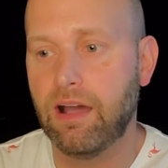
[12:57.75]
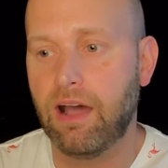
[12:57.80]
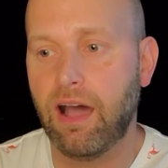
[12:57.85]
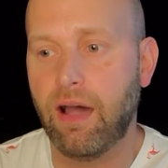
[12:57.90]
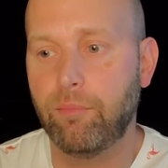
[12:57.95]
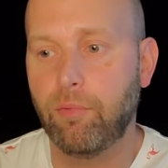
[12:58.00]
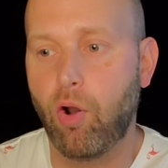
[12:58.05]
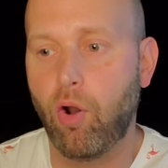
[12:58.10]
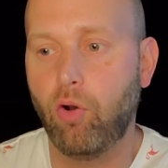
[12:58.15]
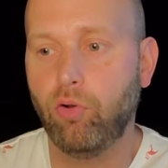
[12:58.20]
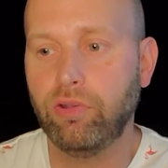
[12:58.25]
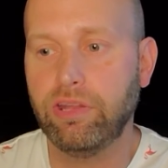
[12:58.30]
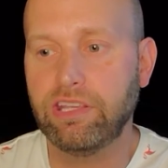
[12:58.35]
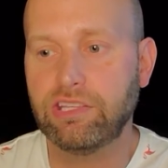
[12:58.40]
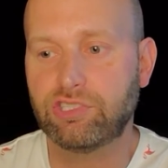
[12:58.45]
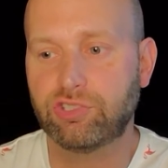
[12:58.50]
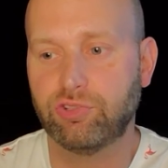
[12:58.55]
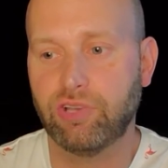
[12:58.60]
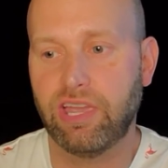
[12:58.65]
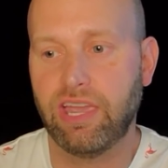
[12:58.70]
Um, only
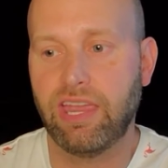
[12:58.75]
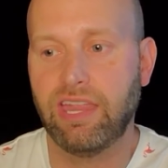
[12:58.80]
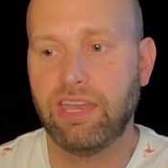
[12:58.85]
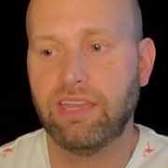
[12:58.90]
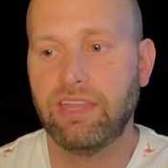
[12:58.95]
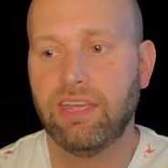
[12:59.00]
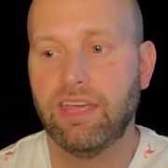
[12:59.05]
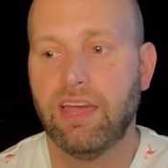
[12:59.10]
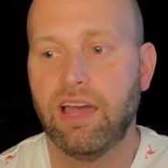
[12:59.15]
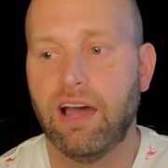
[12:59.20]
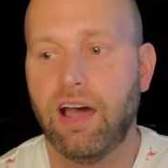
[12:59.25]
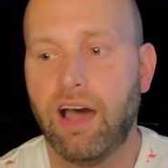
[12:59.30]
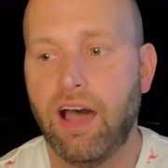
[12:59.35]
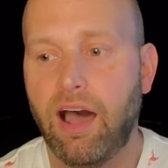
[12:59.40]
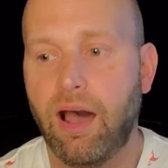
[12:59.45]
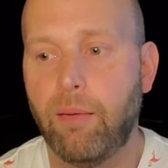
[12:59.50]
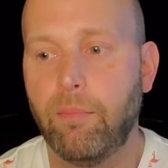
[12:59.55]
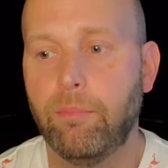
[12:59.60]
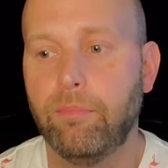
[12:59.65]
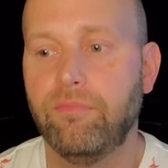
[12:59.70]
trade
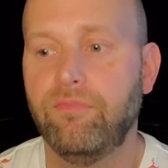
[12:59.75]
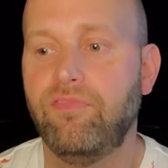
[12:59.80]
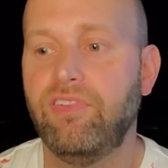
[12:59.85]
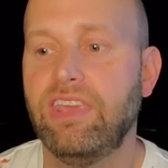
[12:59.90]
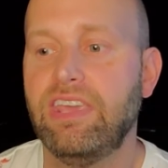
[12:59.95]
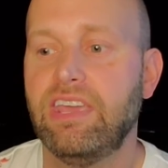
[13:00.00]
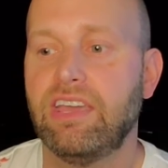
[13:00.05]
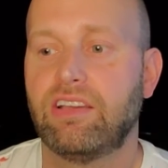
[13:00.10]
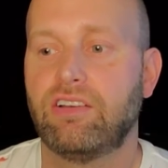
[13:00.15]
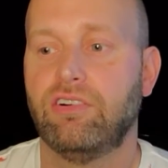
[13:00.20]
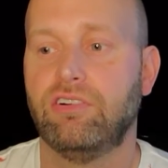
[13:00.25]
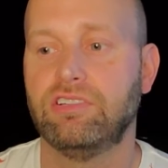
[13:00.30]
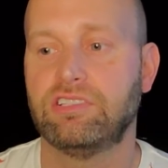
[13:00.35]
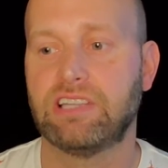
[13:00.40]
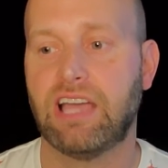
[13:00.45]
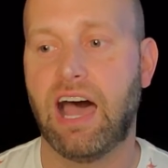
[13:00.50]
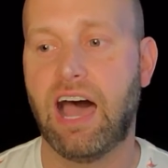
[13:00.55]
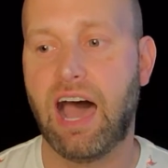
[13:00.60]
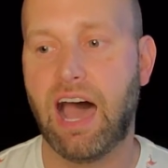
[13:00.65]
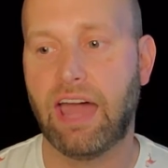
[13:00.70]
um, vehicles
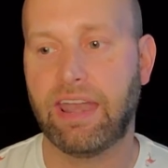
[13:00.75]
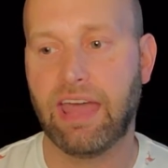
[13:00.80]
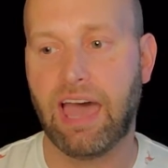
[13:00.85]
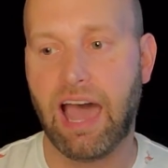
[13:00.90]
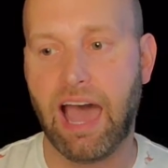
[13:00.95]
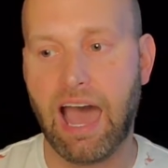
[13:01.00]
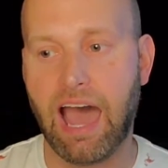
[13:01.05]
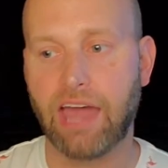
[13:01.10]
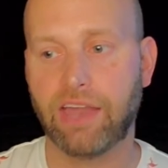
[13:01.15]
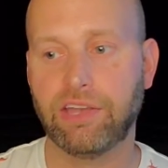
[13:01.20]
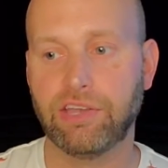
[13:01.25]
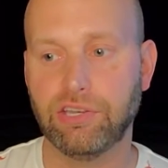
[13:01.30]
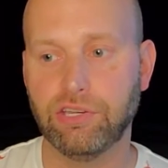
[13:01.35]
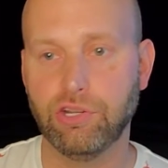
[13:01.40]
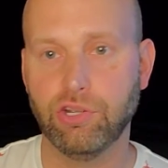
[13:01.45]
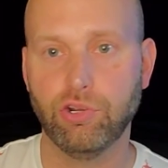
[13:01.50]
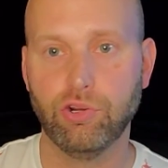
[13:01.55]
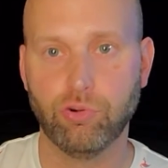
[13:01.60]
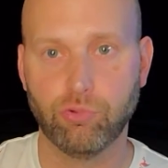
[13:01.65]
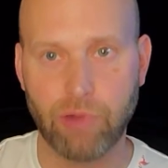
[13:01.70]
on hot
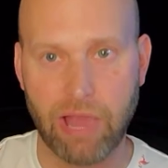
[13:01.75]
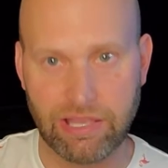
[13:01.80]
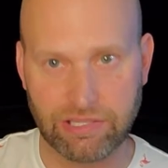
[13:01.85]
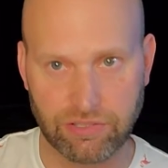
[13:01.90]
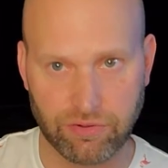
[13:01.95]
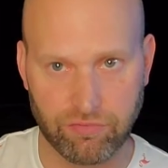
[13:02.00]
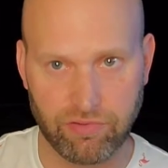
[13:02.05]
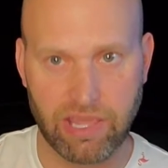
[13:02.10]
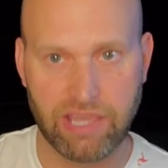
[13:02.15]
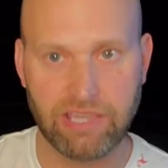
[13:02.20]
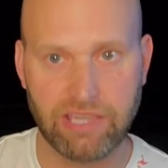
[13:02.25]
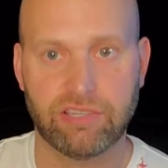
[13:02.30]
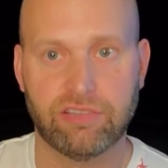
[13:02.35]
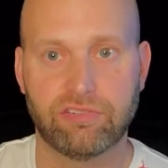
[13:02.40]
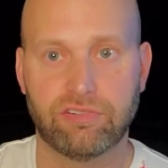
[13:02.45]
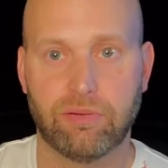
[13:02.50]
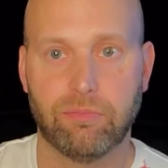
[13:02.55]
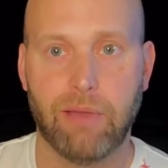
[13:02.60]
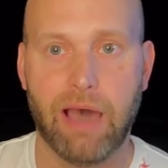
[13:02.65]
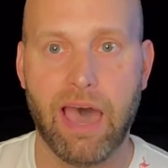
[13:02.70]
new
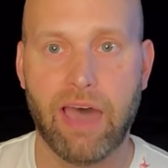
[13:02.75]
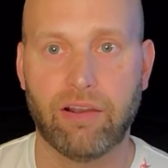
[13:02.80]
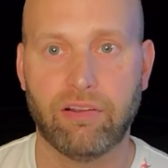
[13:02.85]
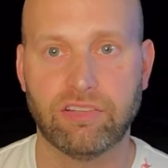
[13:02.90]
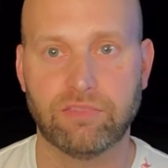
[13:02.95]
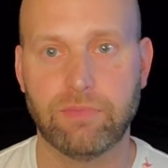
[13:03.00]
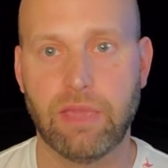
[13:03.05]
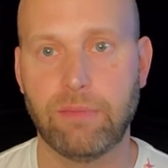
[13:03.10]
reservations or models.